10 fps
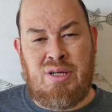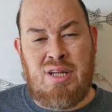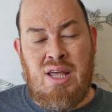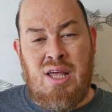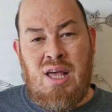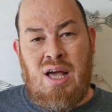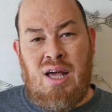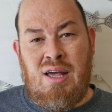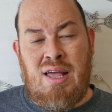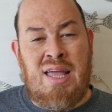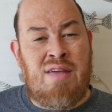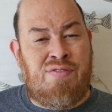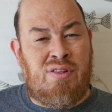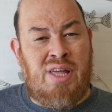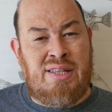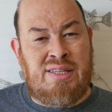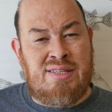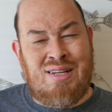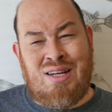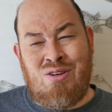But uh, hey, if you like
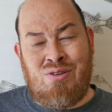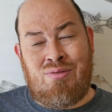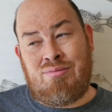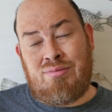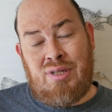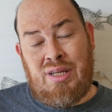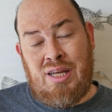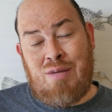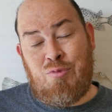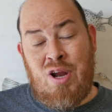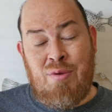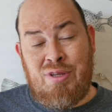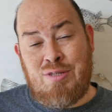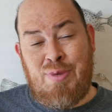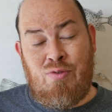this, and I know again, I'm rambling.